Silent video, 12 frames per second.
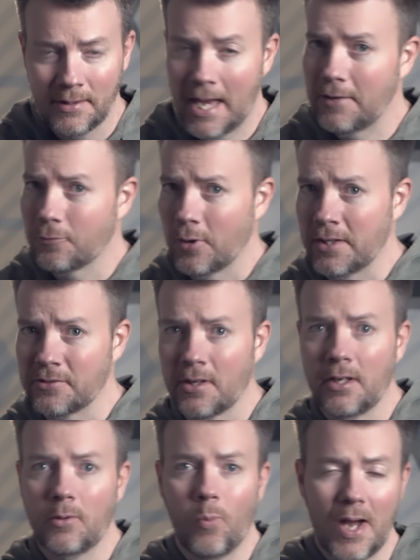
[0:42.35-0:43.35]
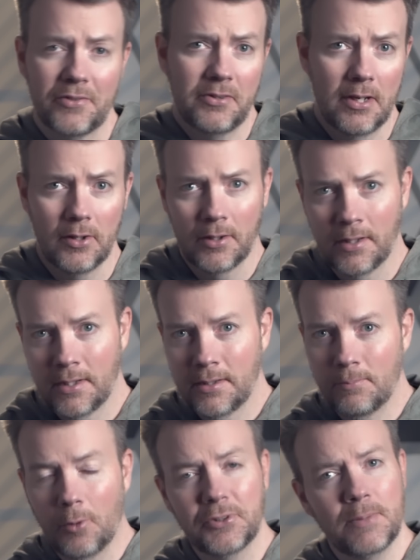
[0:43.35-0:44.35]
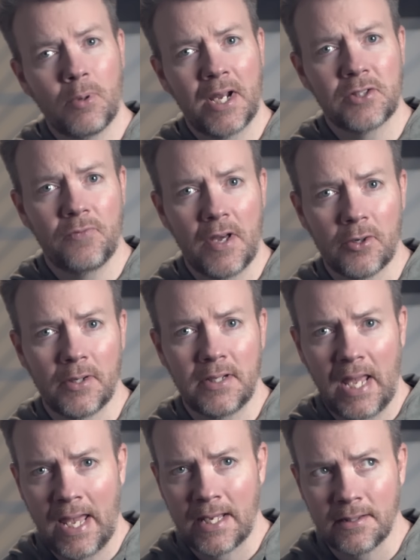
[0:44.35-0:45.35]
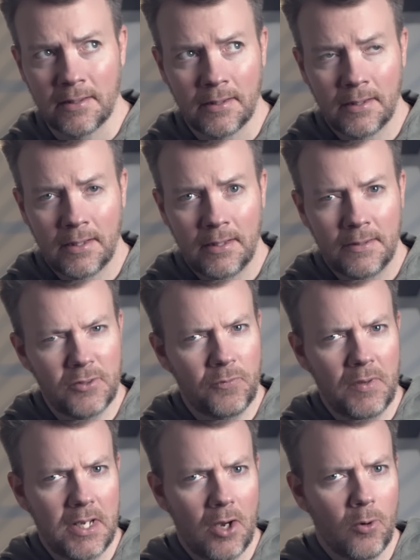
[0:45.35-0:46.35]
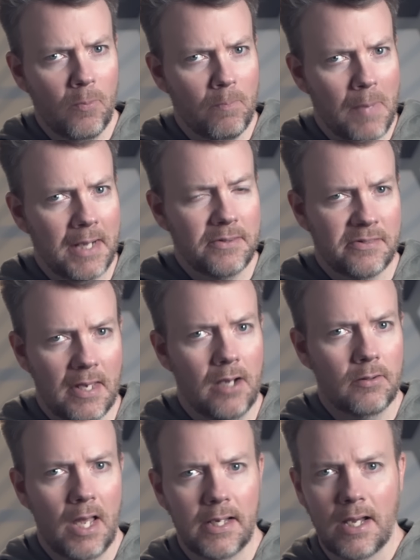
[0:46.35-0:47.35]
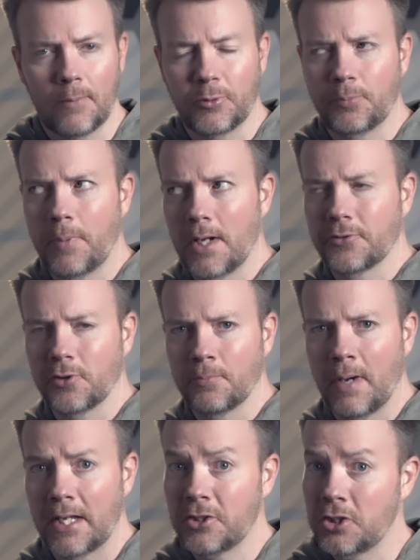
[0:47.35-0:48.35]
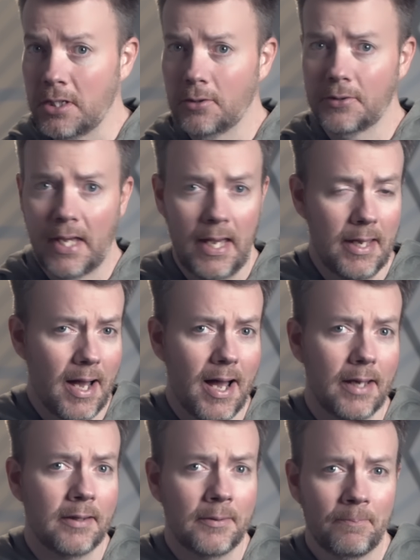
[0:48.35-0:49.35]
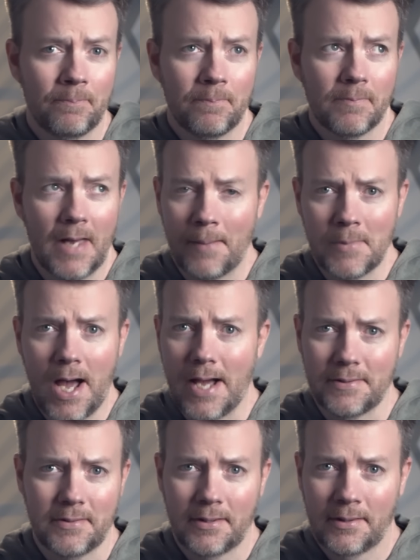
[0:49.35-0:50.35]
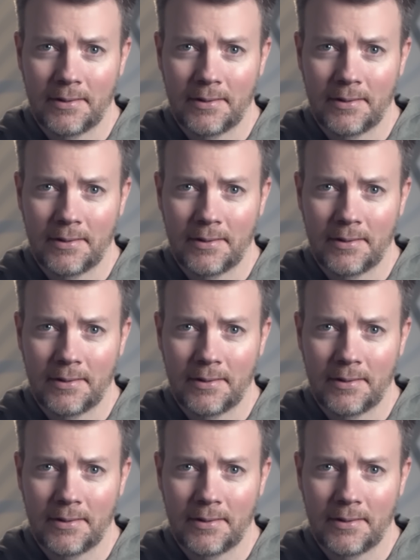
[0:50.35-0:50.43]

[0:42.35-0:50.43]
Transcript: Hey friends, Wes here, multi-branch veteran, and this video might sound like I'm sponsored by Shield AI. I'm not.